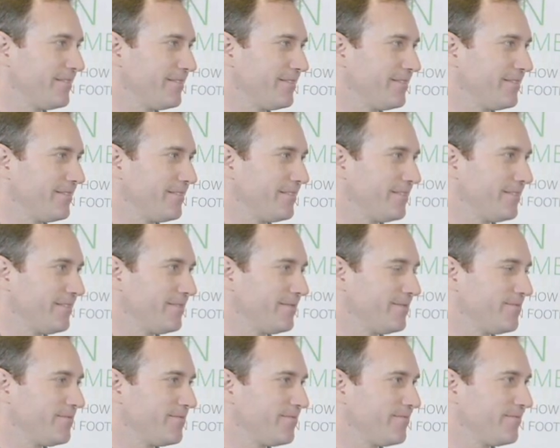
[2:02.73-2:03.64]

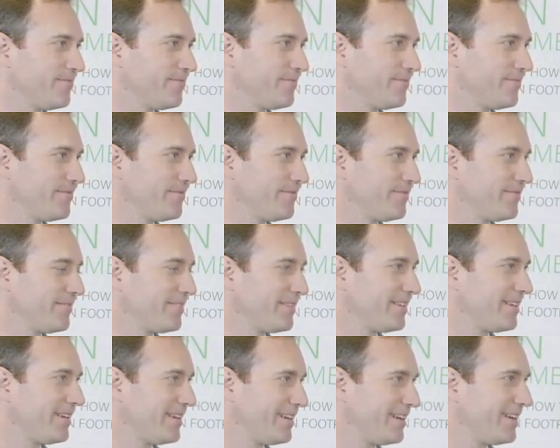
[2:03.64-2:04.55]

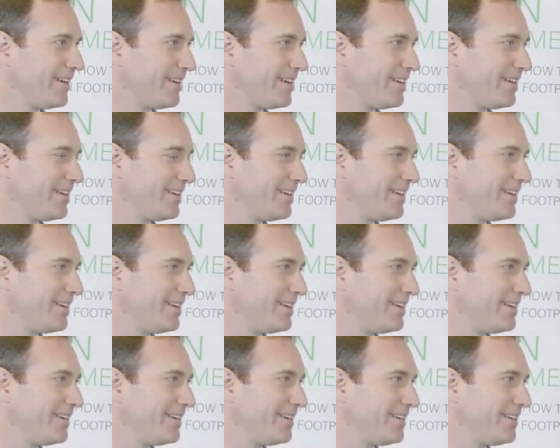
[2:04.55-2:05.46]

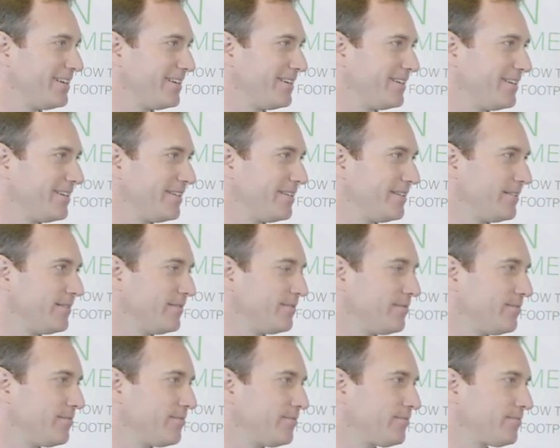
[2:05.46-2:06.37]

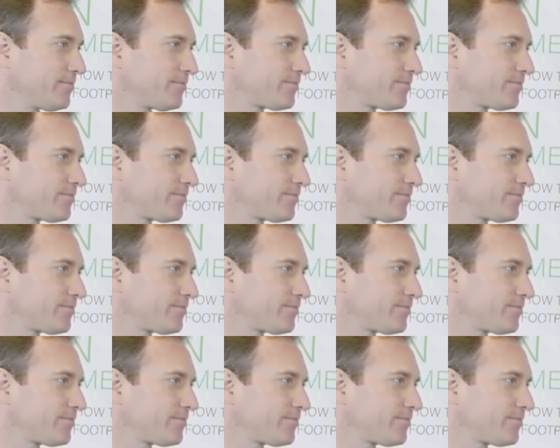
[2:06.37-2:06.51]
This person isn't speaking.